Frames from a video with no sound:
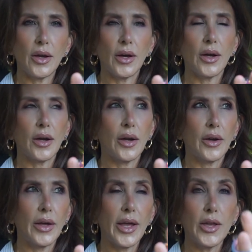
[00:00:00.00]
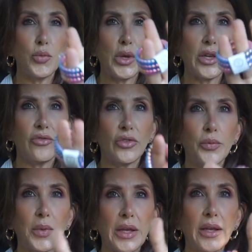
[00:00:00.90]
uh, A B for
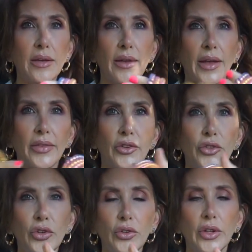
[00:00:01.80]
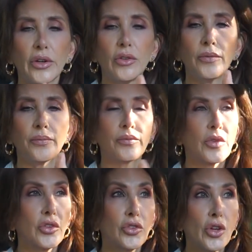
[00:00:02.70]
me, and they're too little.
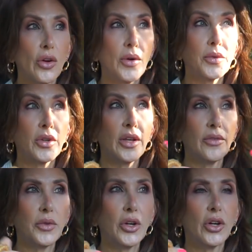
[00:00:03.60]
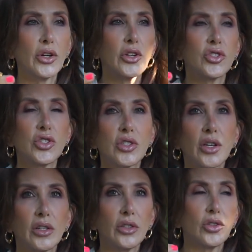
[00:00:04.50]
So I'm going to give them to her because she's
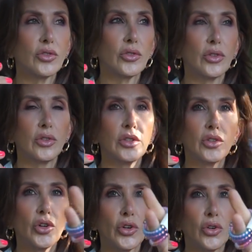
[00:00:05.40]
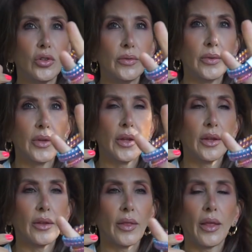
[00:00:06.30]
got a little little girl.
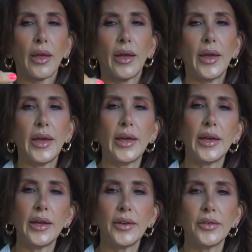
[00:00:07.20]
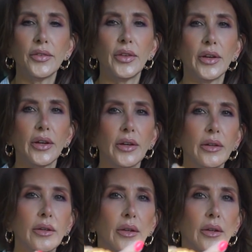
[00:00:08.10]
And the,